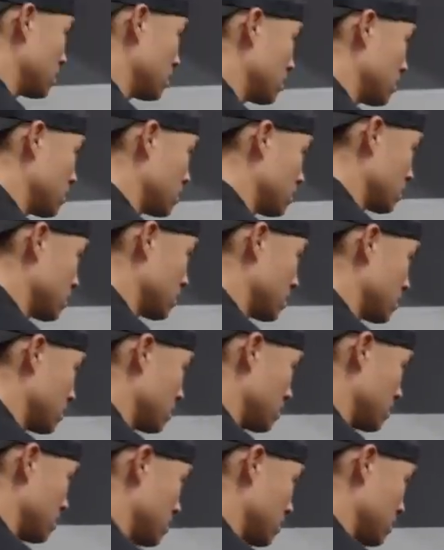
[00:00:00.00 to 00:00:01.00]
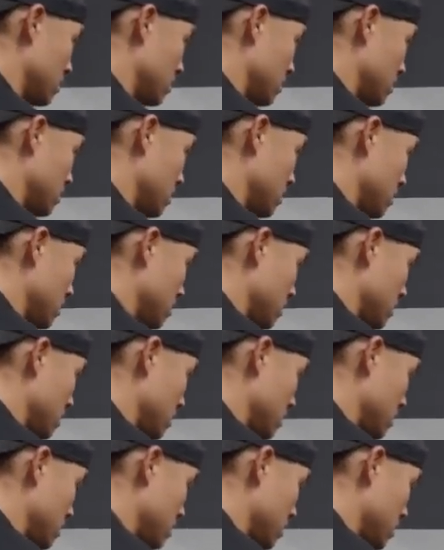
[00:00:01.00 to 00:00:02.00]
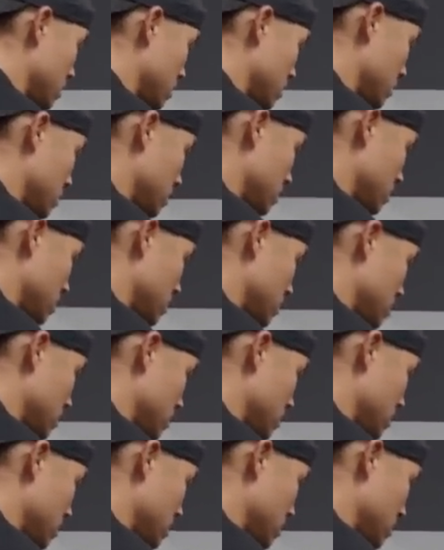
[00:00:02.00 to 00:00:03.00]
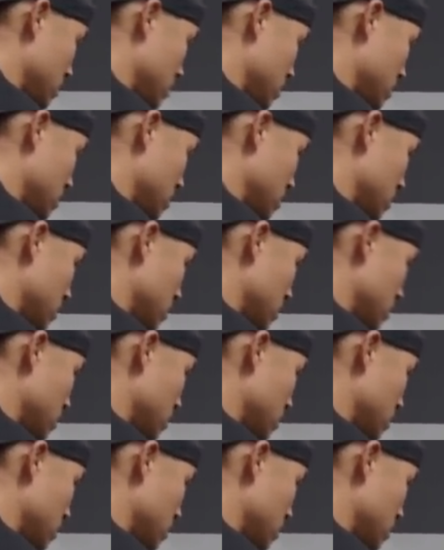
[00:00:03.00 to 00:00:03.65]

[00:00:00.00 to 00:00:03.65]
Nothing is said.